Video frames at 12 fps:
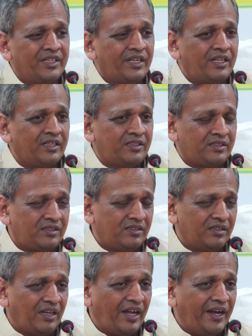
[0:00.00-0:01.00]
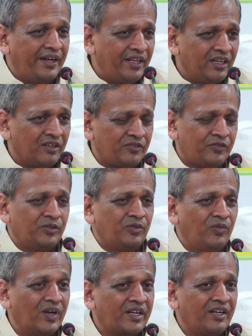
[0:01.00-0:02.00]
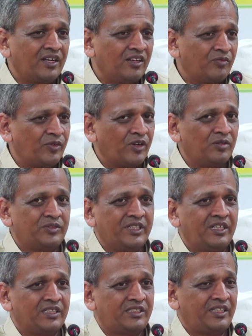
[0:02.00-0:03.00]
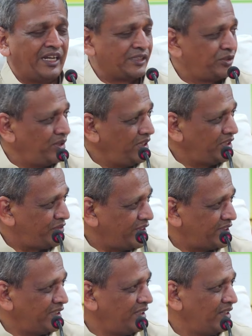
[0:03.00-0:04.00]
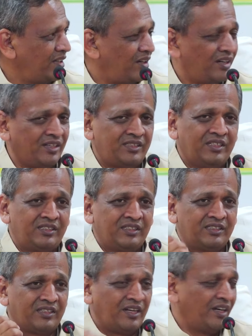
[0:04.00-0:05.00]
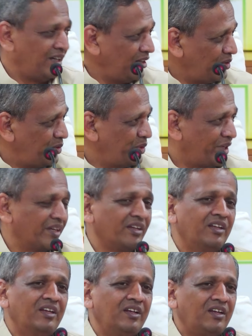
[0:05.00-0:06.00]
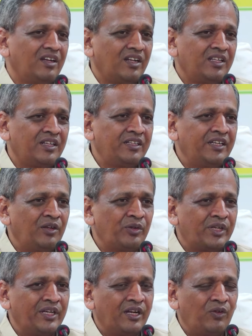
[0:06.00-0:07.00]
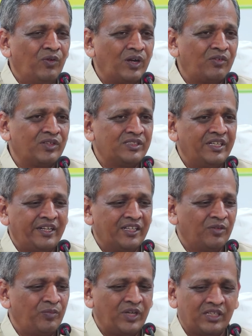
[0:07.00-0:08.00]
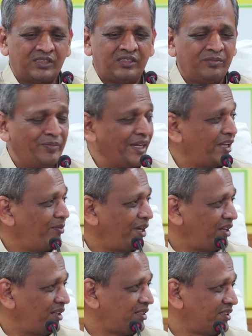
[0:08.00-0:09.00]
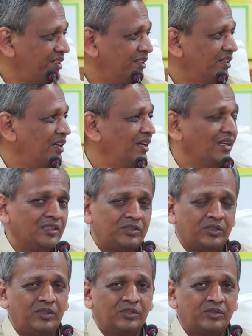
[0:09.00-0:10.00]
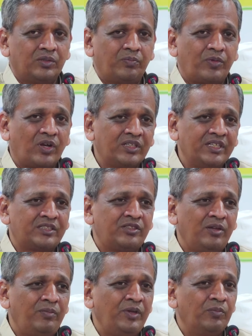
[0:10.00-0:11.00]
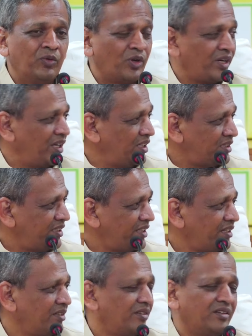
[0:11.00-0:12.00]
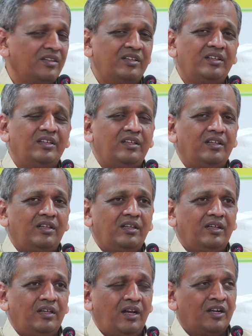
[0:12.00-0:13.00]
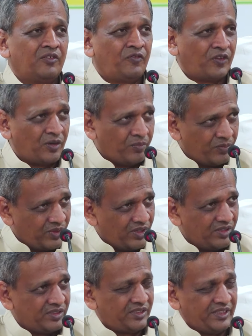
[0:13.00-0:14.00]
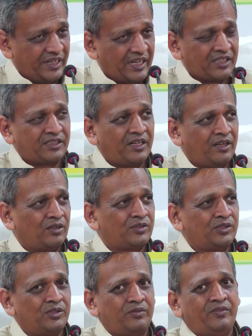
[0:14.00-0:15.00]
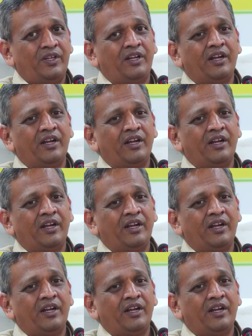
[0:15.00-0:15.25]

get an idea of what kind of problems industry actually is facing or research is currently doing, rather than looking at what was done in the past, make a minor change. So the projects will be more realistic. And from C-DAC side also, we'll